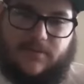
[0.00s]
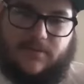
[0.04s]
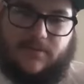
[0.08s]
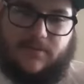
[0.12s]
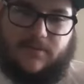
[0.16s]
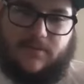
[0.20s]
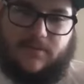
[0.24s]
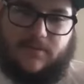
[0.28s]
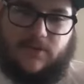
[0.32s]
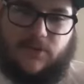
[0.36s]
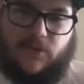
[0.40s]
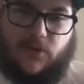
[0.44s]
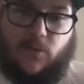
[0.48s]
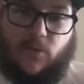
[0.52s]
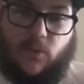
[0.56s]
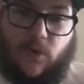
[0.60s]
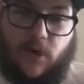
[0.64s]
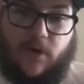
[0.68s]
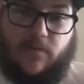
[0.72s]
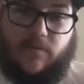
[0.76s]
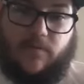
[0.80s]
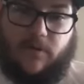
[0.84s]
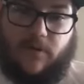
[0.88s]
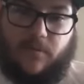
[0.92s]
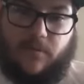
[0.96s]
So
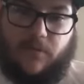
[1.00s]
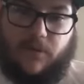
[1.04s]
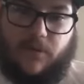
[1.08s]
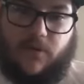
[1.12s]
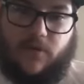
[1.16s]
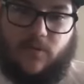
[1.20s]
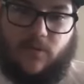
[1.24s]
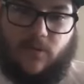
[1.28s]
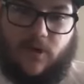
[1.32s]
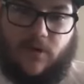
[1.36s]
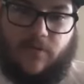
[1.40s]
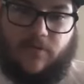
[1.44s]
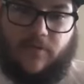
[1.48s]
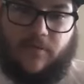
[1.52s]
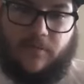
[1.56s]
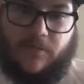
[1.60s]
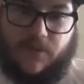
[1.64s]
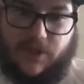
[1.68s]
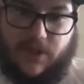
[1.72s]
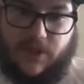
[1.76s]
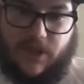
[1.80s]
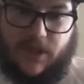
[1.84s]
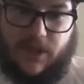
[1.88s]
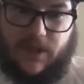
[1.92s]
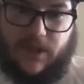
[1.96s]
one of them
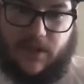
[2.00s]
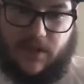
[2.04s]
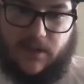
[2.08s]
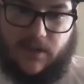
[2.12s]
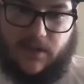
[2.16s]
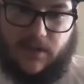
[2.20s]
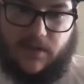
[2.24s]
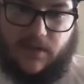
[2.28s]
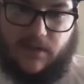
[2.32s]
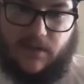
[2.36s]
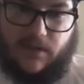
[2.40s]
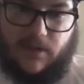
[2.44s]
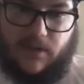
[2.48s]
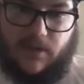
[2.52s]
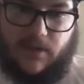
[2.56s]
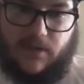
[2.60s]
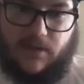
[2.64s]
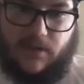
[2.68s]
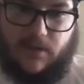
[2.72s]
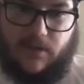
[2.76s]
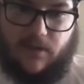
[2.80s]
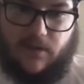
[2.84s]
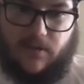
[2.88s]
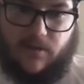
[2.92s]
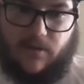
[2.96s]
was like
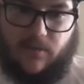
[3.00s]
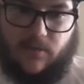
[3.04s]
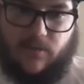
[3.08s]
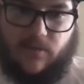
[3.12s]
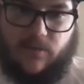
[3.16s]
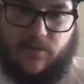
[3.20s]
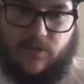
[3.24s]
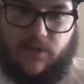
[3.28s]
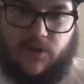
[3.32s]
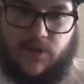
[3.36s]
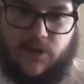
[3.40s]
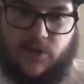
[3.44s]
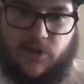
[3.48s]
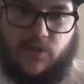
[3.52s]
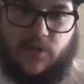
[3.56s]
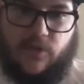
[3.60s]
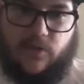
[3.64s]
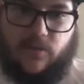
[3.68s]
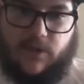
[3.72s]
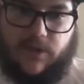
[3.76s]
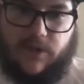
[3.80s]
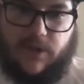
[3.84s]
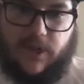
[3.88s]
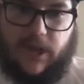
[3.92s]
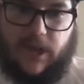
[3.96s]
Suit
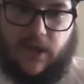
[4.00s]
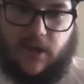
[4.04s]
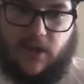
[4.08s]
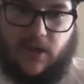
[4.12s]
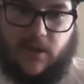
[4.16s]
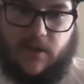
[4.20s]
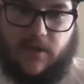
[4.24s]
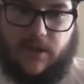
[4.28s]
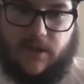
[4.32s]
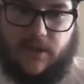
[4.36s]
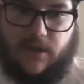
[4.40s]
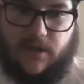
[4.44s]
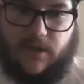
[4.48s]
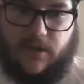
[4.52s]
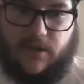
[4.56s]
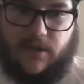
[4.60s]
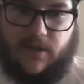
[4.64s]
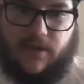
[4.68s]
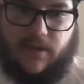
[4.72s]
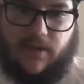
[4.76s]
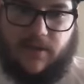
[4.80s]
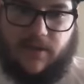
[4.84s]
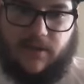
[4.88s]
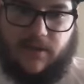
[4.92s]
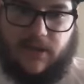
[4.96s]
was like all the
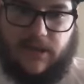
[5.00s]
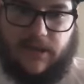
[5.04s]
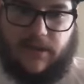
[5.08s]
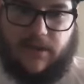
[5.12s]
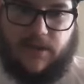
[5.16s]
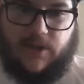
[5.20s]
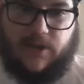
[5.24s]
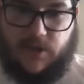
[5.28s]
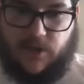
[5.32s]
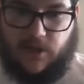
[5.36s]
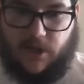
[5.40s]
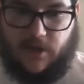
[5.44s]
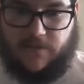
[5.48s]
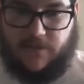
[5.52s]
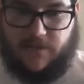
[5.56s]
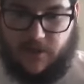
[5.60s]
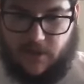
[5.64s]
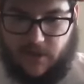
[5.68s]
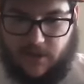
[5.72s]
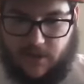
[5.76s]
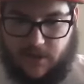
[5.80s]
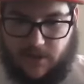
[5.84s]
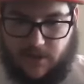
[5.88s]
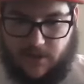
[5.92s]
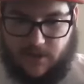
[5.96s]
soft
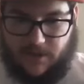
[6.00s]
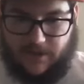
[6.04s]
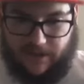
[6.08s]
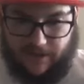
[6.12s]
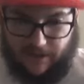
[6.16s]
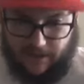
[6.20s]
songs,